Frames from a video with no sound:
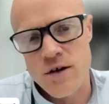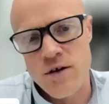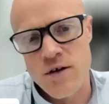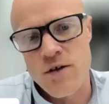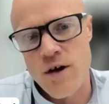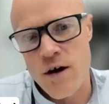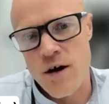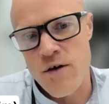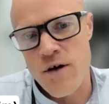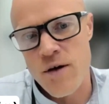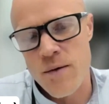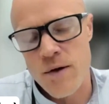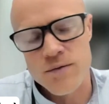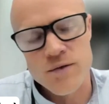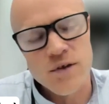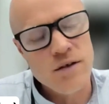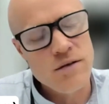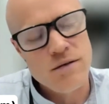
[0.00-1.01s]
on the
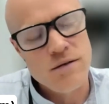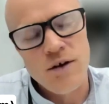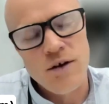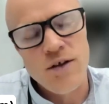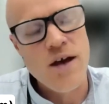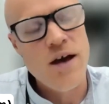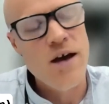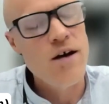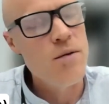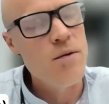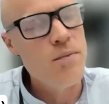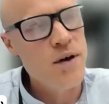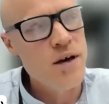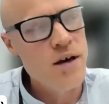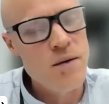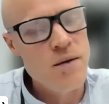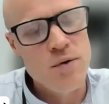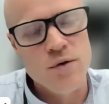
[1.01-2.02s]
ARB